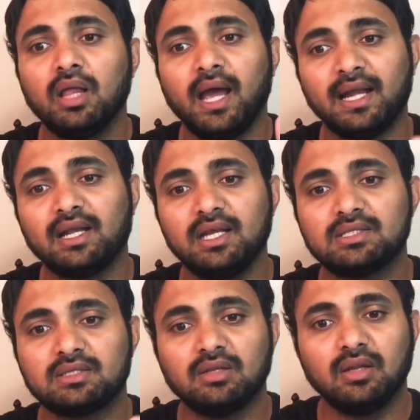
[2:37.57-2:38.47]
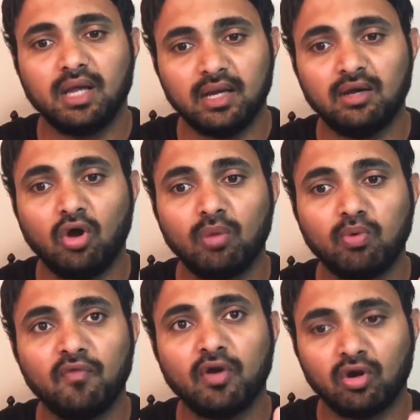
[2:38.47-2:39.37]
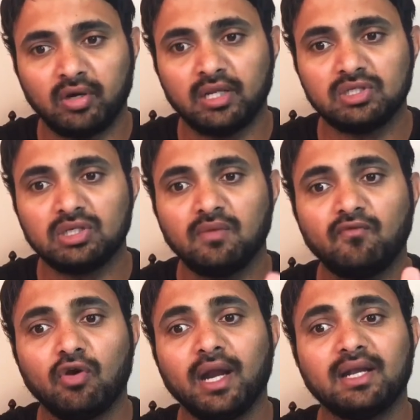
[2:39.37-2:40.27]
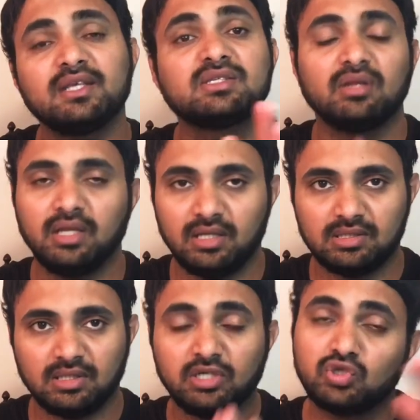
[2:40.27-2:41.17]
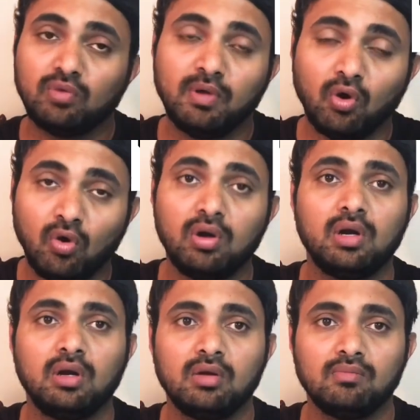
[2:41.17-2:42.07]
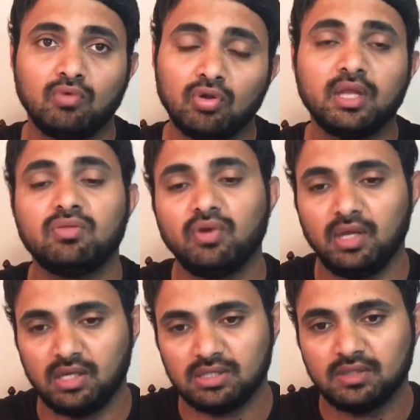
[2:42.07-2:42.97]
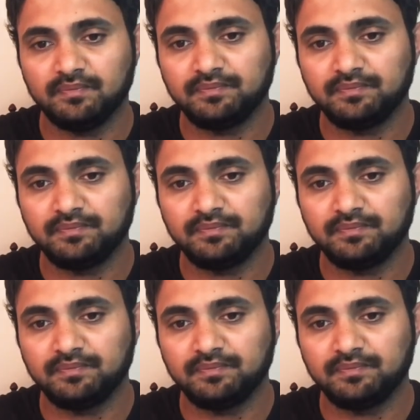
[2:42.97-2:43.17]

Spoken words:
at least a non-profit organization for at least 3 years. It should be older more than 3 years.